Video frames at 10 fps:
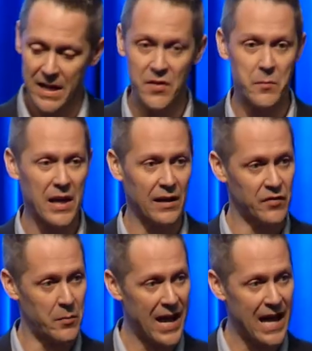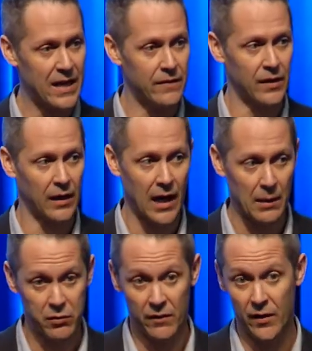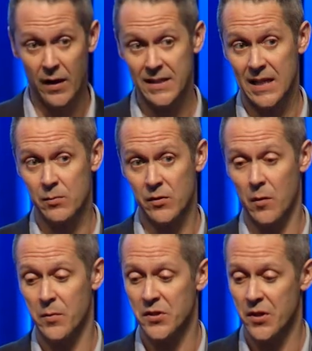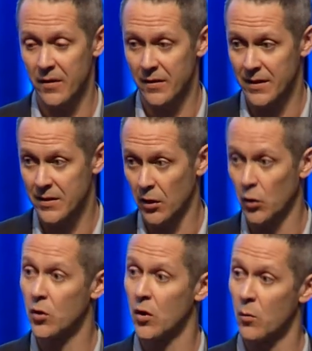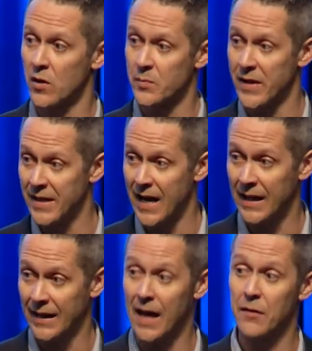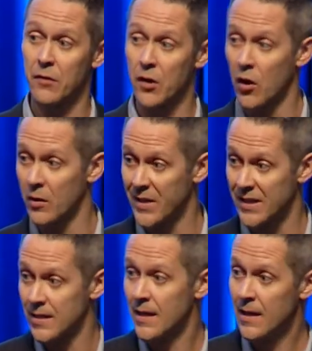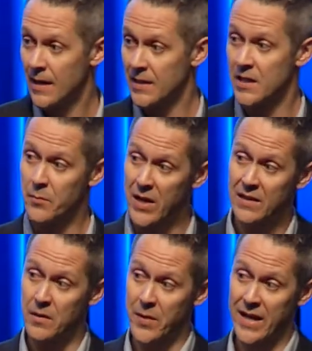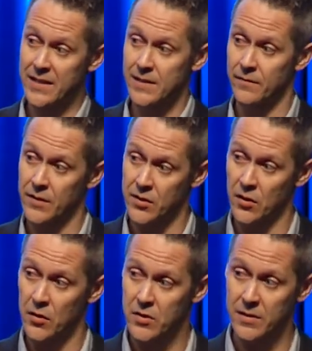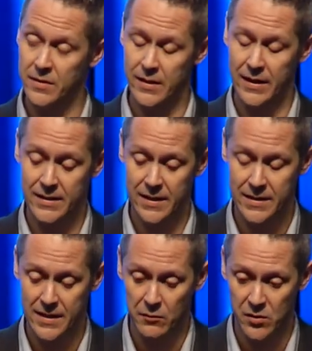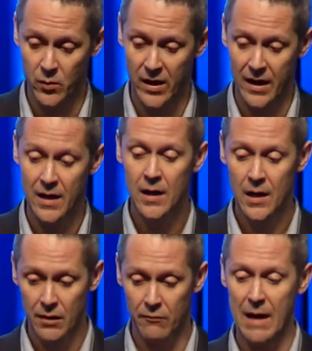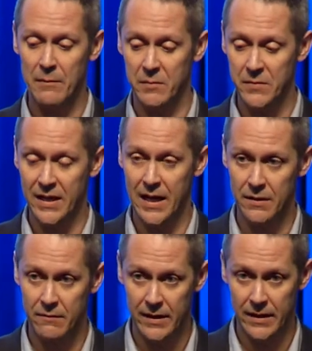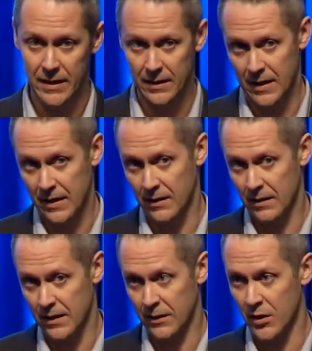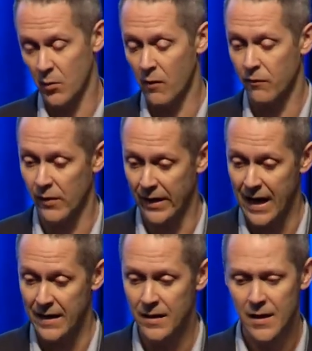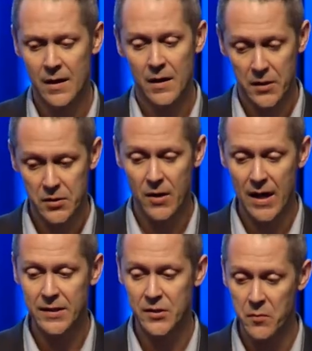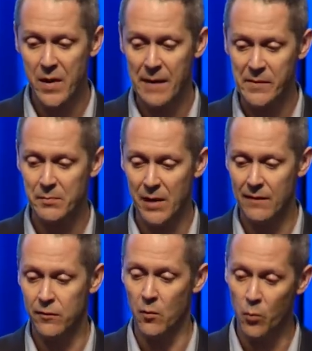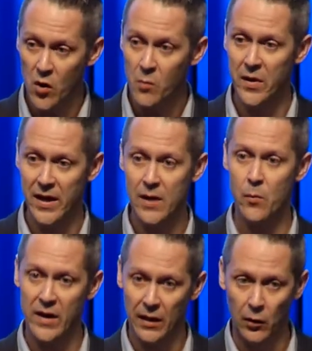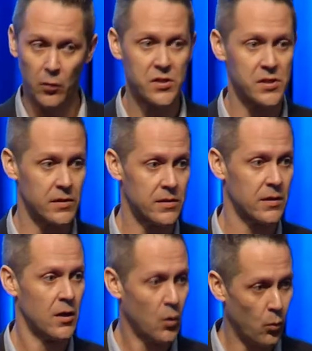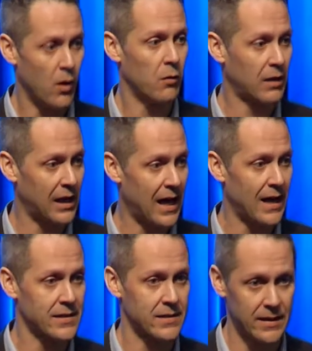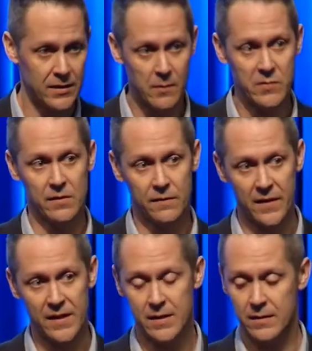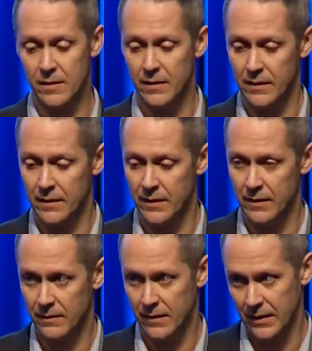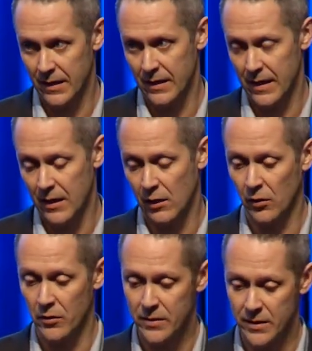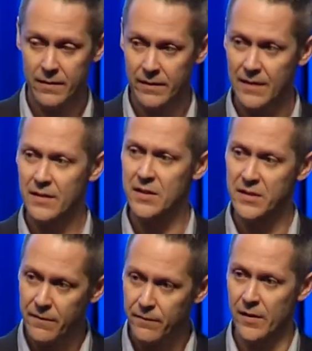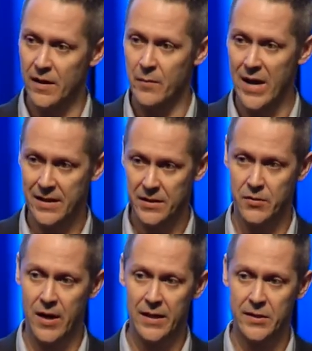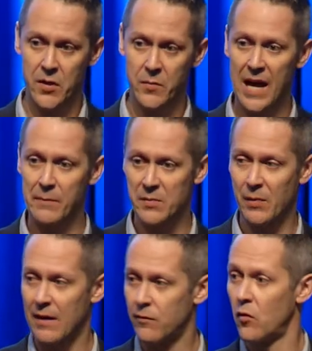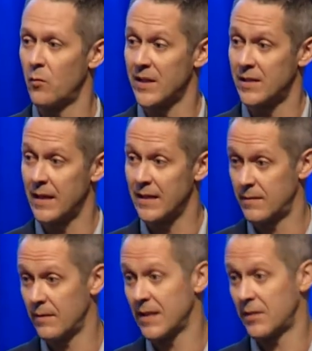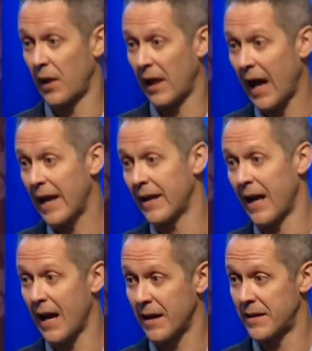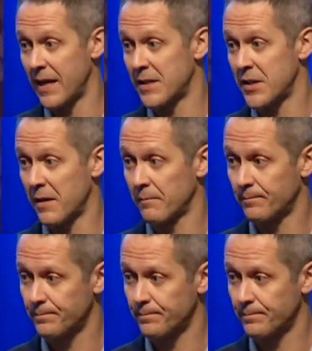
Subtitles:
in the middle of the pack, if you like, provides us with opportunities to look at what's been done in other economies and to pick the best of the solutions that exist elsewhere and wrap them together in a new offering. And Australia's new payments platform will be, when it launches, world-class in terms of the features that it includes. The thing that's different about Australia's new payments platform is the layered architecture.